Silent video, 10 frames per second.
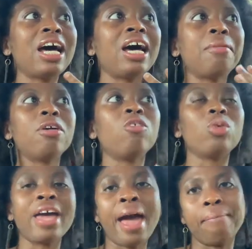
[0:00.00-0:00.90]
time,
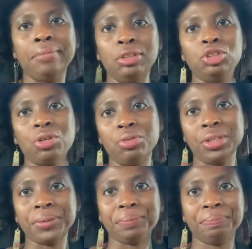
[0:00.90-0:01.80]
of what happened to
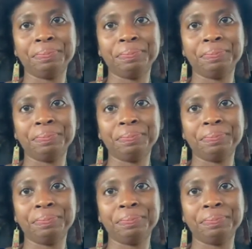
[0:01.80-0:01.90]
Jonah.